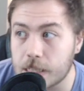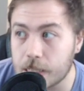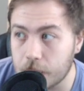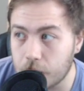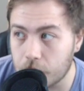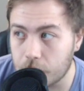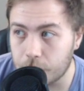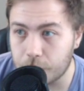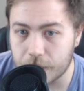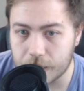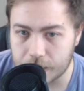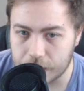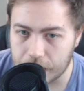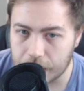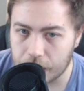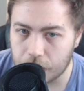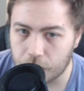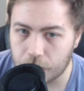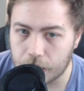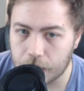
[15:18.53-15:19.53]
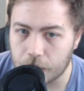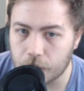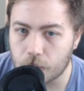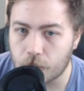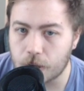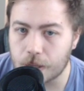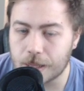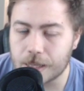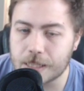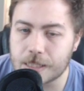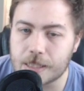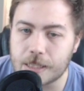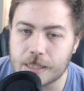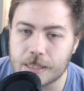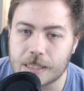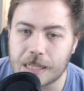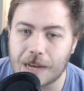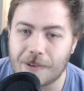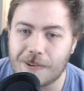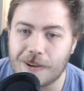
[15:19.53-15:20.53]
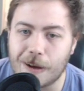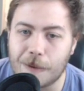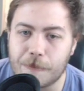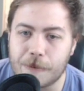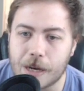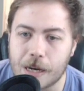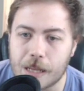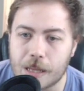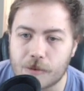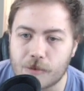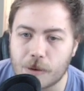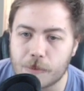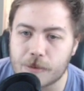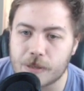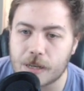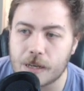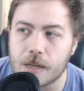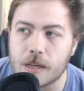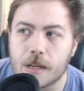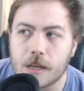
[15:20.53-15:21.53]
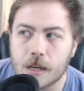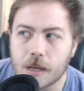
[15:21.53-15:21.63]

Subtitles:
legal in Blitz now. Ignore this. They just haven't updated their website.